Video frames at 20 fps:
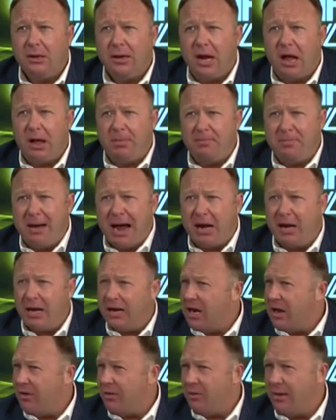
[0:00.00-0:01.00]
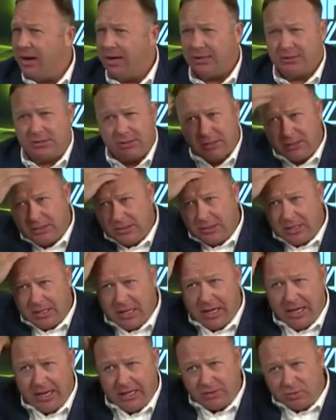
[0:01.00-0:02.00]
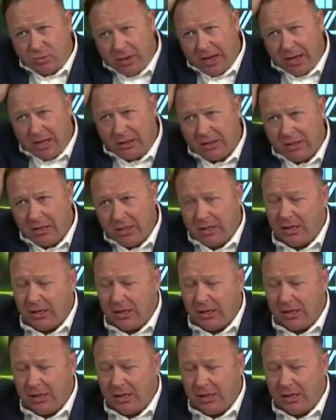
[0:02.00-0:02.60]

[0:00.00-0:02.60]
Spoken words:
And I'll be battling in other ways as well.